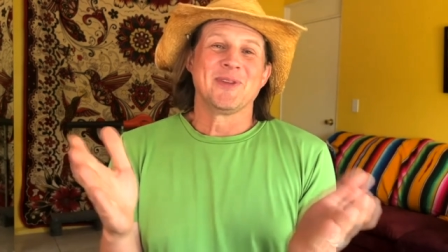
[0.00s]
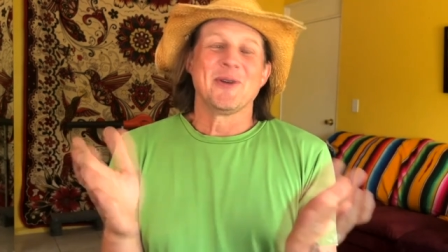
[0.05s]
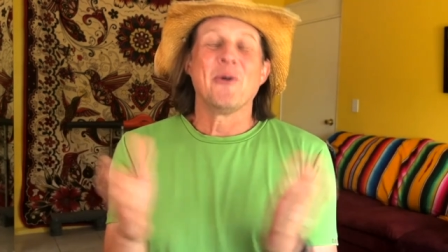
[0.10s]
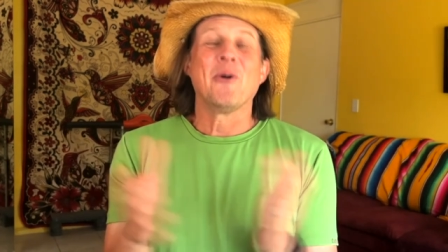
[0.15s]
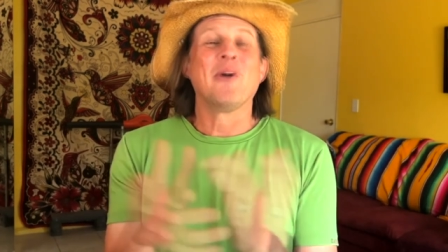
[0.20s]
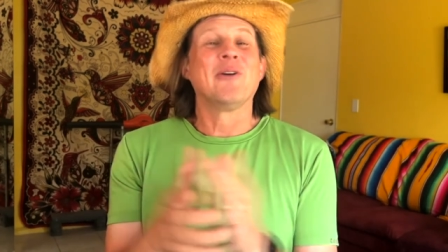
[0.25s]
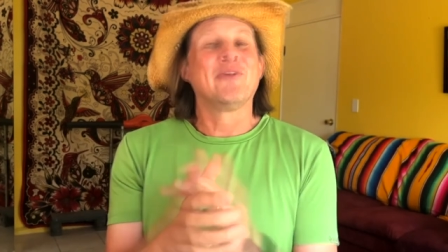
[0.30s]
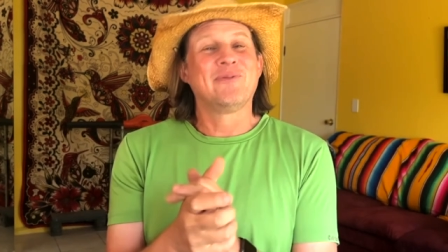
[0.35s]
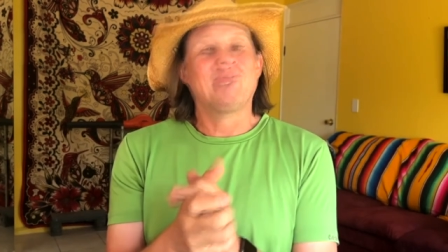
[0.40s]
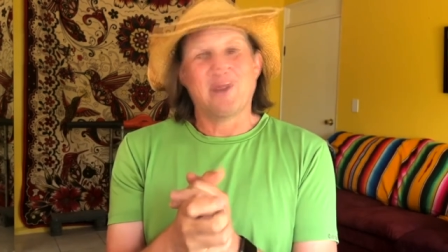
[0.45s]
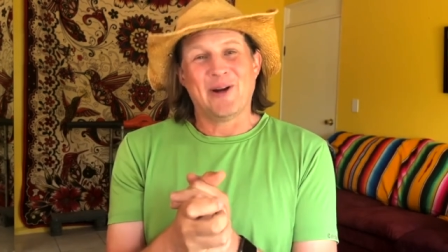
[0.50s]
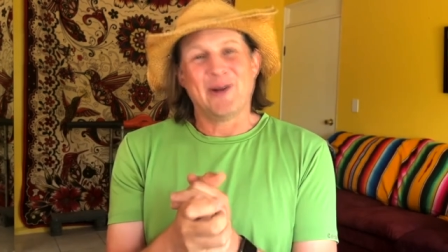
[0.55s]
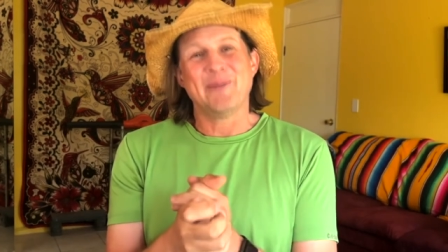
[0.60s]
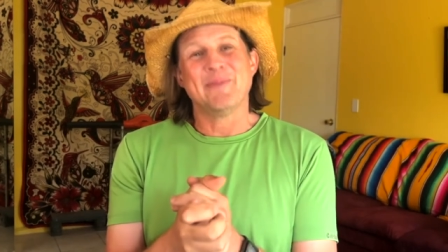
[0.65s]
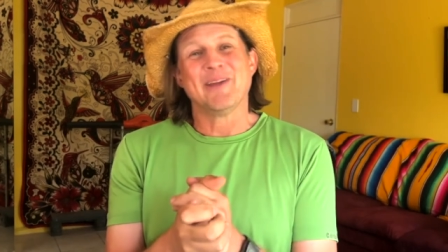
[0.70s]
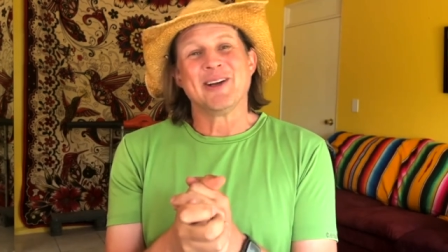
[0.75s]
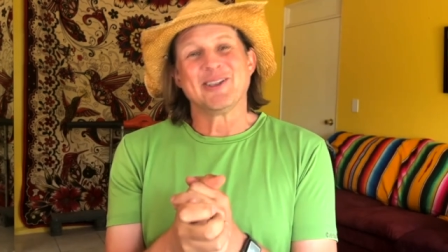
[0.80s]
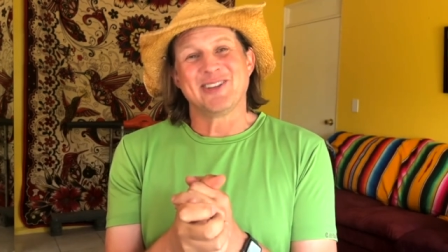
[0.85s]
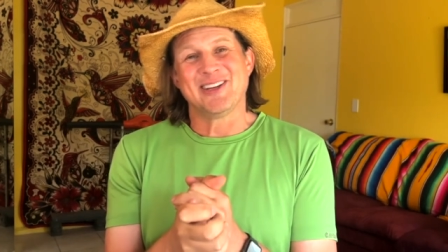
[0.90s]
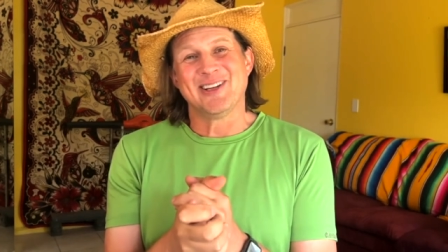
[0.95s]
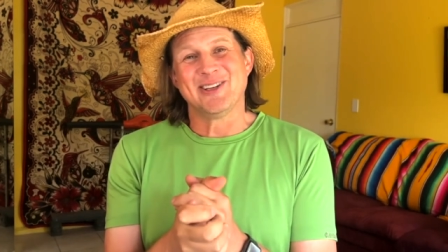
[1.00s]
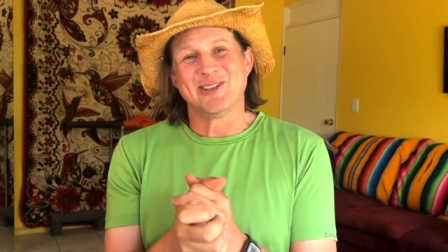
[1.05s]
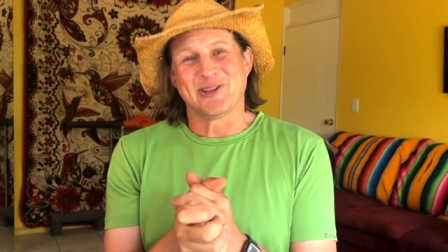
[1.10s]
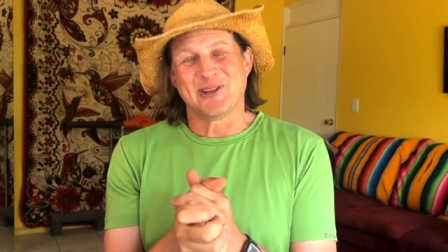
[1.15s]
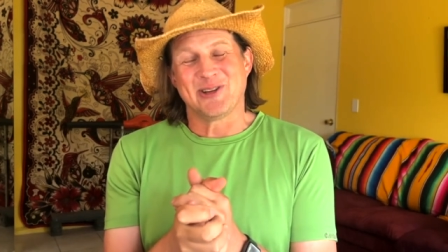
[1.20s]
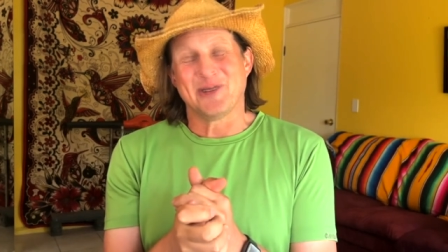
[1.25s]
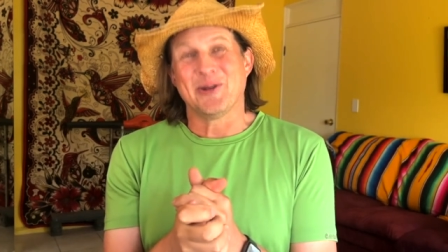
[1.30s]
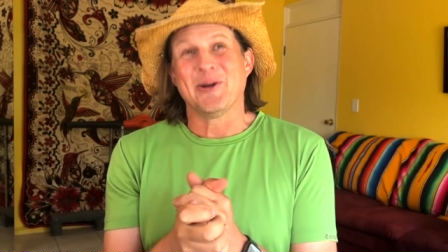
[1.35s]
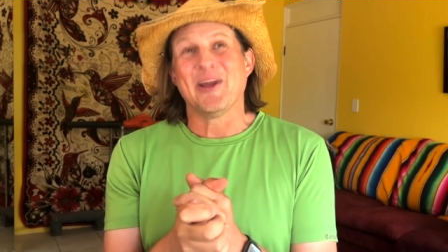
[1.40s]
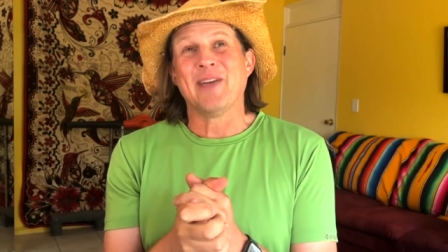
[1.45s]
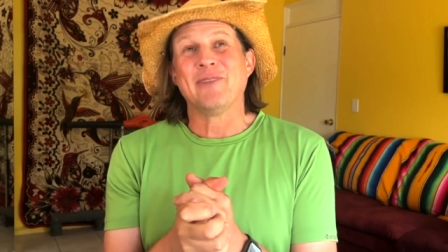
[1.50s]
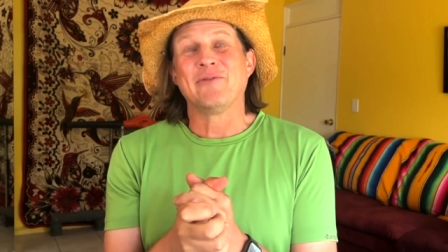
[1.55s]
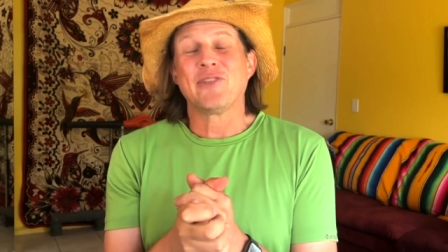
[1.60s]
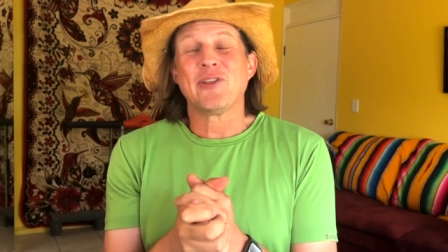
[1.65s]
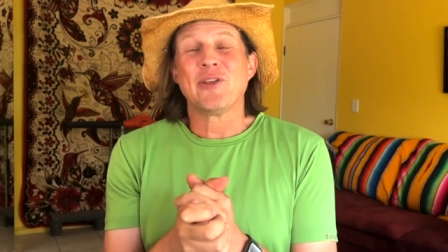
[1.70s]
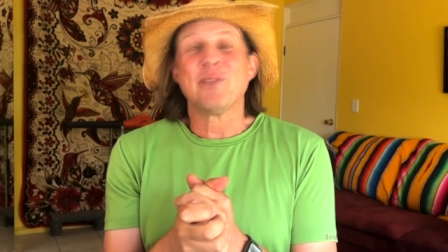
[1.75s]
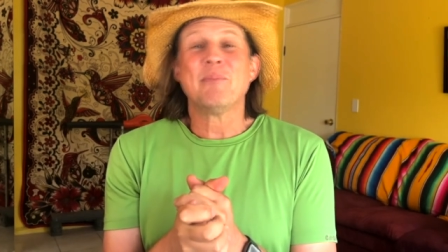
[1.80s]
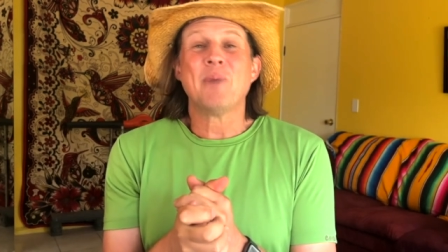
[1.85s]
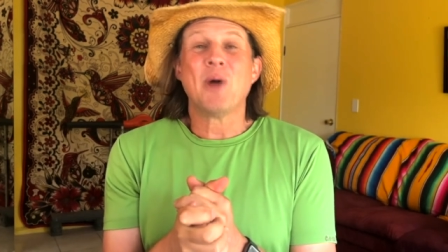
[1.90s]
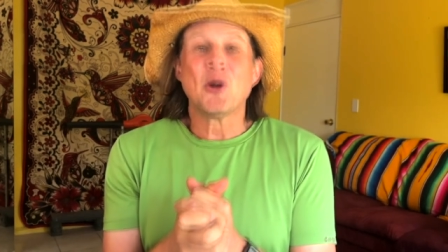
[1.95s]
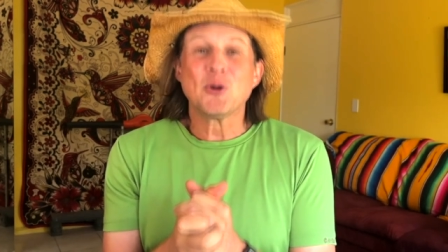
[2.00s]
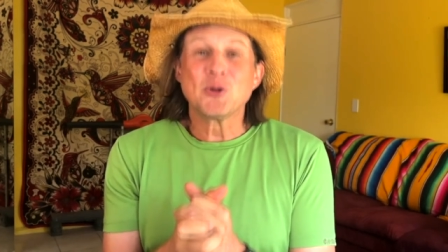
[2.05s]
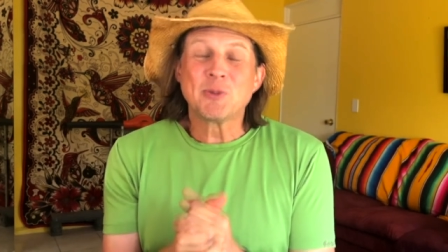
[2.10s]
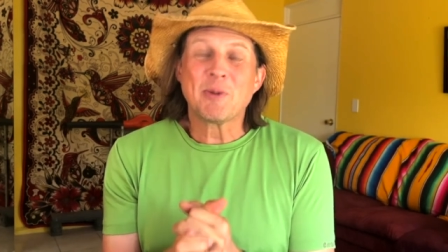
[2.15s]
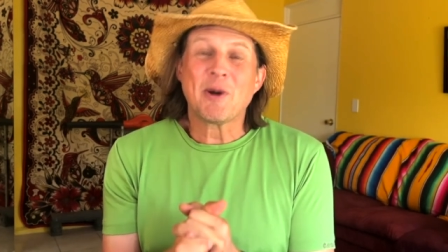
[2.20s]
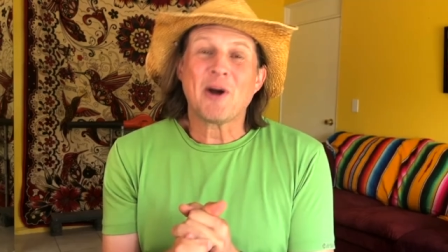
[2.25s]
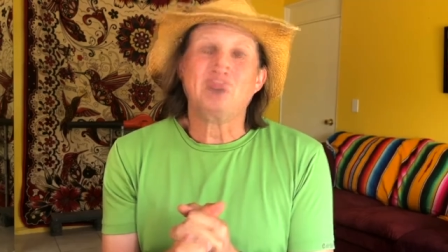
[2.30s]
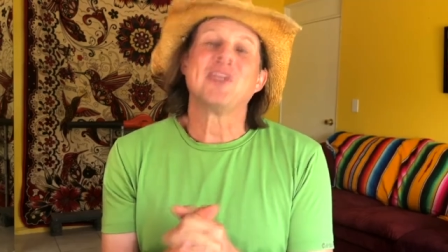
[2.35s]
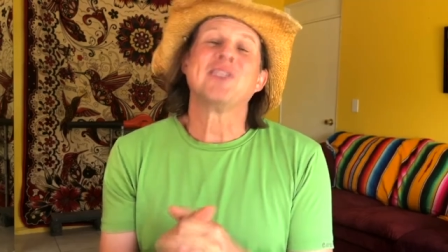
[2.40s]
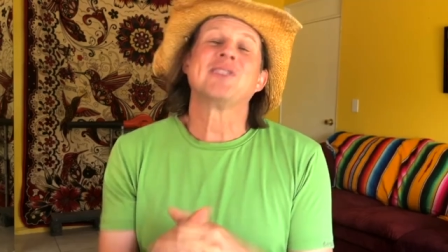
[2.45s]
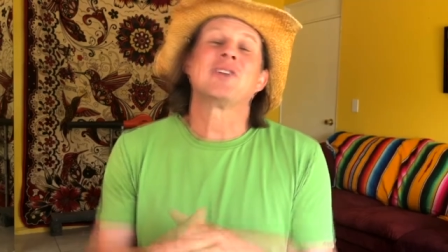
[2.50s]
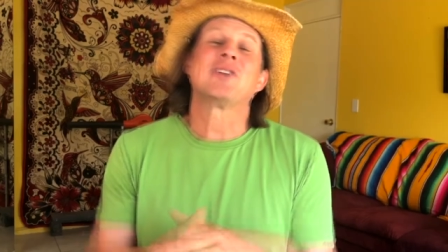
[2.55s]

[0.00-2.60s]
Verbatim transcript: or very much injure you. And for the most part, these